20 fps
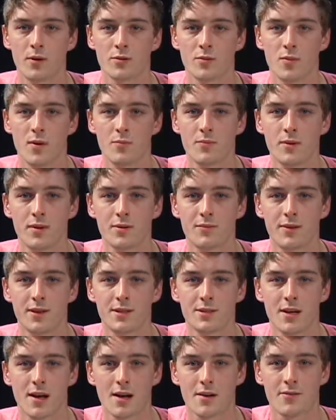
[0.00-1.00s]
And remember, if
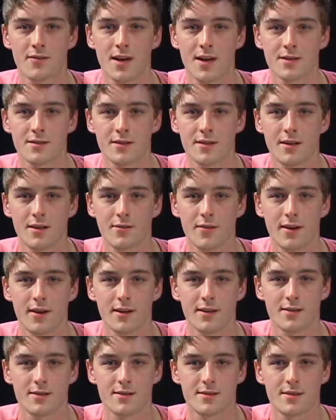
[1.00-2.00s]
I talk fast enough, I
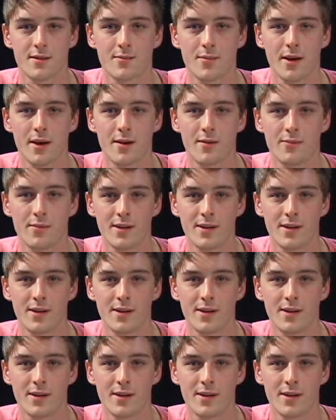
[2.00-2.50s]
can somehow,